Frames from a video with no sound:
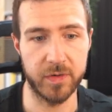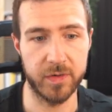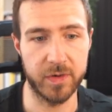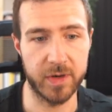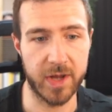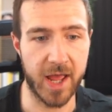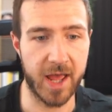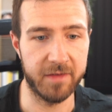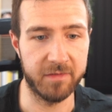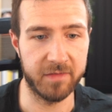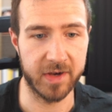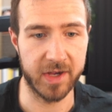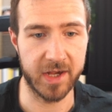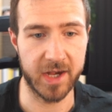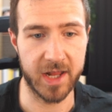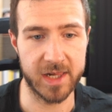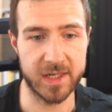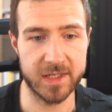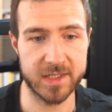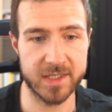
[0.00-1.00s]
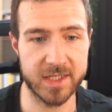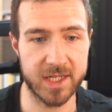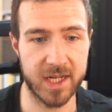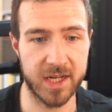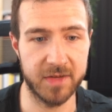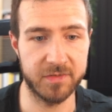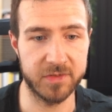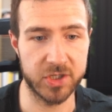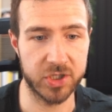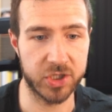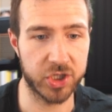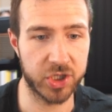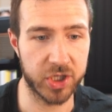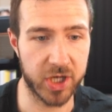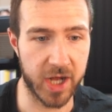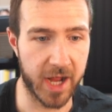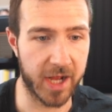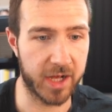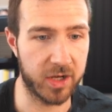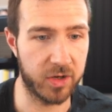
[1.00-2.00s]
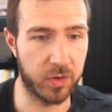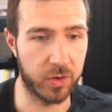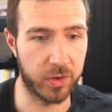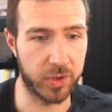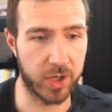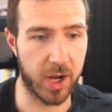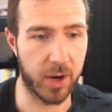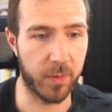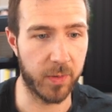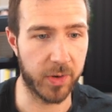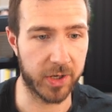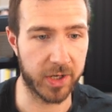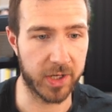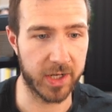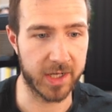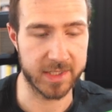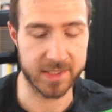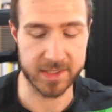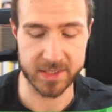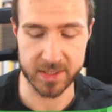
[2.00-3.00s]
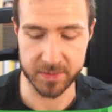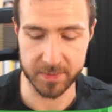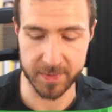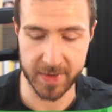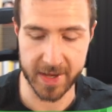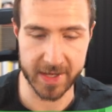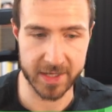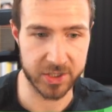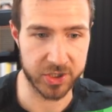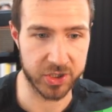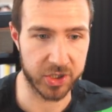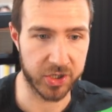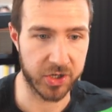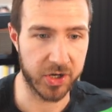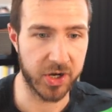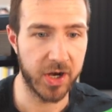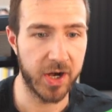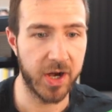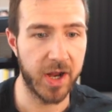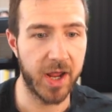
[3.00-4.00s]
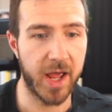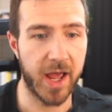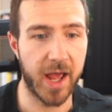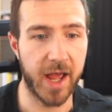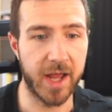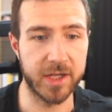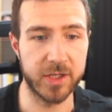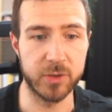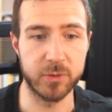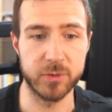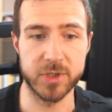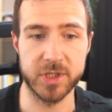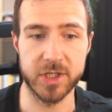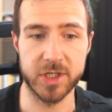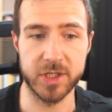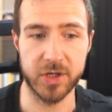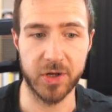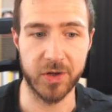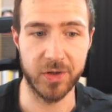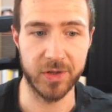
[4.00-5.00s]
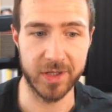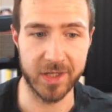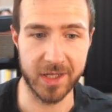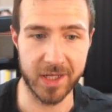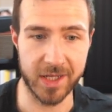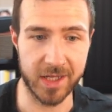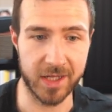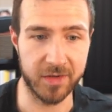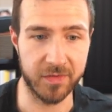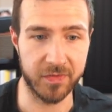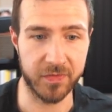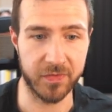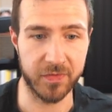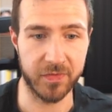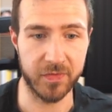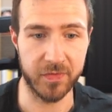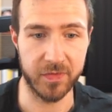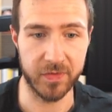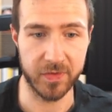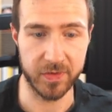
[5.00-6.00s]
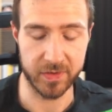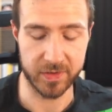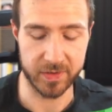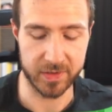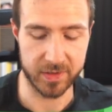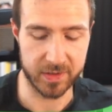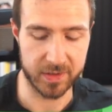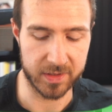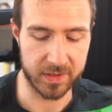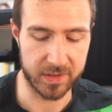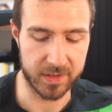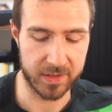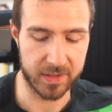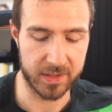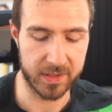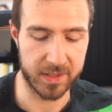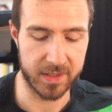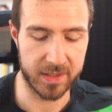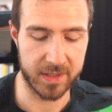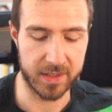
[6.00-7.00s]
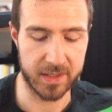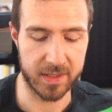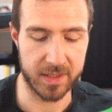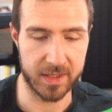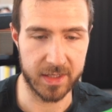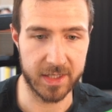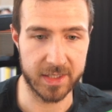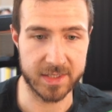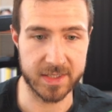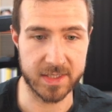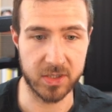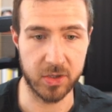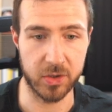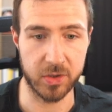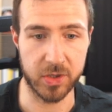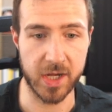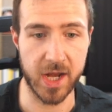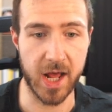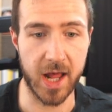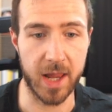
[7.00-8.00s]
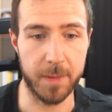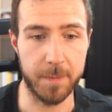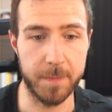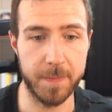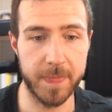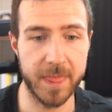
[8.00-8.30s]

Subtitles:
have a null safety check on our cluster manager and use it only if it's not null.